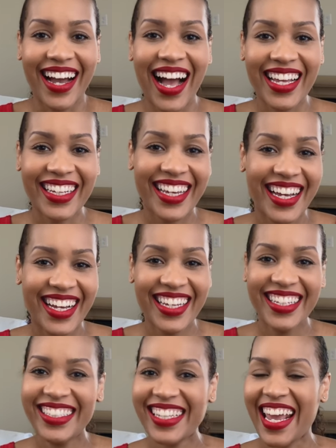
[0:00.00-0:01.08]
Hi
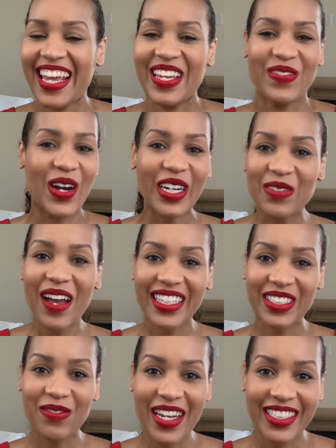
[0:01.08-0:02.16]
guys and welcome
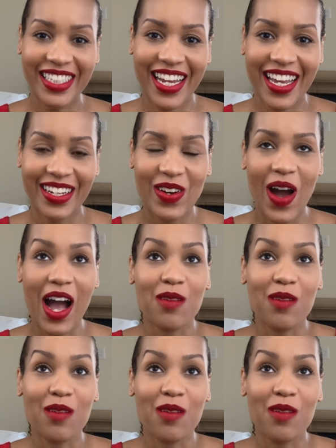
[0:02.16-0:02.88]
back to my channel.